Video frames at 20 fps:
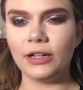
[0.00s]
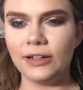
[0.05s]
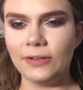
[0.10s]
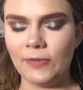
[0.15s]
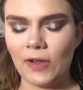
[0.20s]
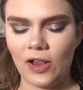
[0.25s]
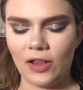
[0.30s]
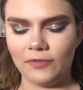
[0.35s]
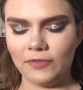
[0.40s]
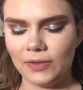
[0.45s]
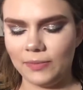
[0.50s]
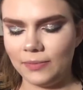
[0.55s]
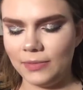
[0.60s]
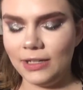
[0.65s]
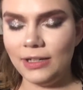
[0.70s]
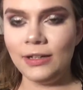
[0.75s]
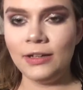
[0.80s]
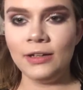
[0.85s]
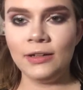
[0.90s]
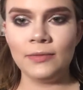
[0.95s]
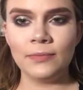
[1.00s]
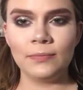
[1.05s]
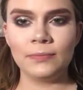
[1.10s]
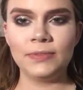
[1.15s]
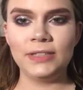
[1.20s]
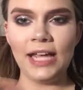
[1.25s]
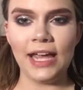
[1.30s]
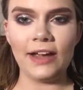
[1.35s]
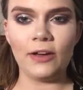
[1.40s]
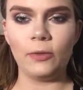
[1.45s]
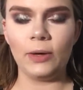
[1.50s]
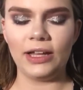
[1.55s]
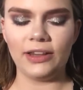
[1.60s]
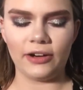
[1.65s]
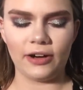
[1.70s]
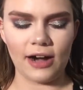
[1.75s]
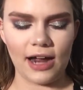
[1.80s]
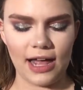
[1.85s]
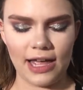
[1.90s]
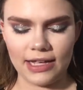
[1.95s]
rid of all of them. Take away
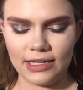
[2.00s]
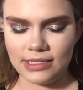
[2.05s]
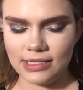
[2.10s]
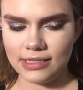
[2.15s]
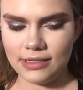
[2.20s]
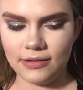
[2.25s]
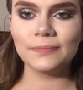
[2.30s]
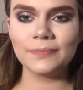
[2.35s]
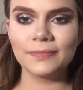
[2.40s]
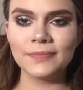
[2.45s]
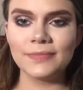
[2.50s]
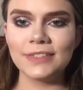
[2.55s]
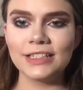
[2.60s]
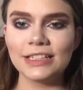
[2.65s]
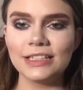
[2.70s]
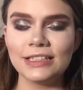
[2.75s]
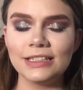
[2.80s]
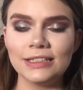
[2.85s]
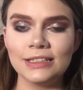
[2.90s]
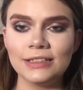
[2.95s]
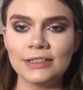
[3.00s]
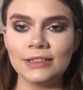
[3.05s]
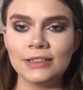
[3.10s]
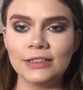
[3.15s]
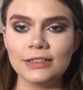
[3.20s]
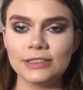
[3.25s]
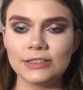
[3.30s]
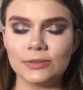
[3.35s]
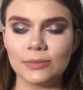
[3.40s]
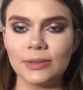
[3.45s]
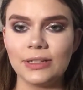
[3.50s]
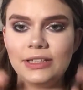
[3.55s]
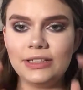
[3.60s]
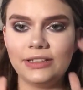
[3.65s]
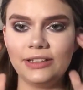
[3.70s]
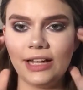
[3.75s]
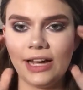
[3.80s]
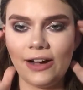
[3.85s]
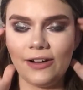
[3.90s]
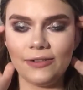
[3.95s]
their eyes. So what I'm
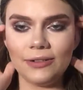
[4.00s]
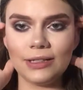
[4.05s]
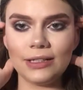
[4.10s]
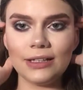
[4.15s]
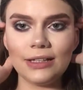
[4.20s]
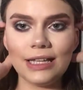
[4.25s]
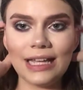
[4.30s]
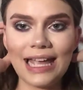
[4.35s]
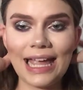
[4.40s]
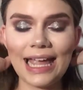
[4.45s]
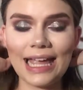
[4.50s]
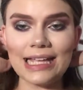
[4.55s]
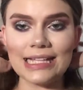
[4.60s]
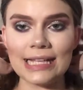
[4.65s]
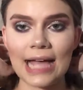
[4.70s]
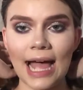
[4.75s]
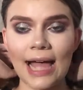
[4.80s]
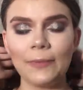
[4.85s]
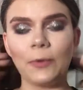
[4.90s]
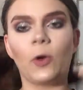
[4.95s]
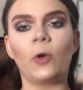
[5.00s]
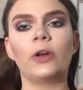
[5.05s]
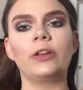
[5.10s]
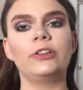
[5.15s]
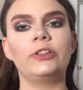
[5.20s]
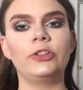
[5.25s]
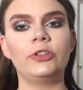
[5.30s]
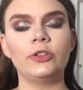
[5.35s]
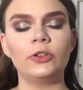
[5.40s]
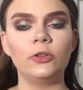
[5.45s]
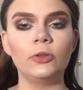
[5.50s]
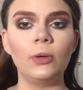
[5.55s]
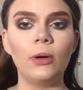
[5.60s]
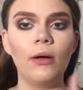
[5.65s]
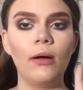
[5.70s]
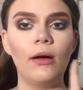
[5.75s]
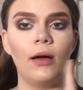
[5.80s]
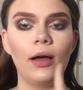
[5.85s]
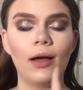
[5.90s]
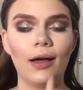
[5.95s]
going to do now is I'm going
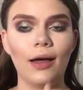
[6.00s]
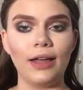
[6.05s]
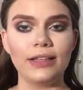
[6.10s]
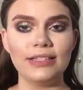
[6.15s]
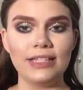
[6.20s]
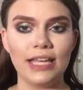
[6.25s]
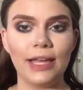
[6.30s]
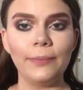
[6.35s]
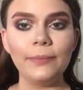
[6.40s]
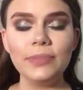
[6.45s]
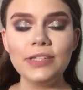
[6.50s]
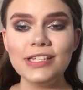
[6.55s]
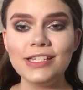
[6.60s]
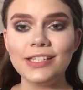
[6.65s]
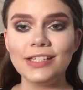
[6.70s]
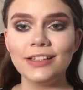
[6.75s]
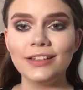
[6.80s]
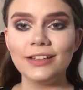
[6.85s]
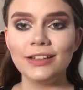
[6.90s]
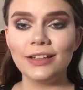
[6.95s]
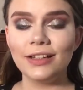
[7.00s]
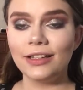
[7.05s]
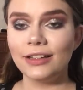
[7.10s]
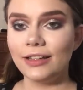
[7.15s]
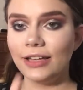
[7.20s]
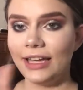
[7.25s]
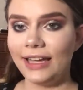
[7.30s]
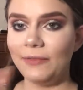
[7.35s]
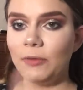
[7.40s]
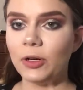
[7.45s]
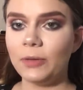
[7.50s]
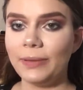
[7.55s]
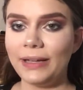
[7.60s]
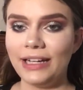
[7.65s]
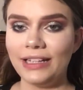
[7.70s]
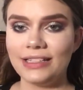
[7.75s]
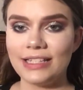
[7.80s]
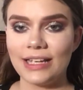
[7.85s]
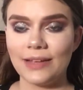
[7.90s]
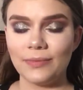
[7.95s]
to attempt, keyword
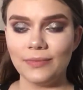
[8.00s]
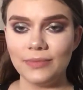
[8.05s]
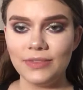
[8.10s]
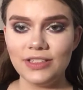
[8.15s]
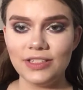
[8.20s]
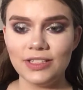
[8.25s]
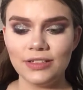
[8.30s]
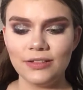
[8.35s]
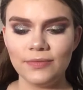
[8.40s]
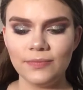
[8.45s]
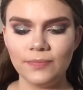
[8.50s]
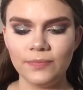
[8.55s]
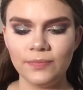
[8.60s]
being attempt,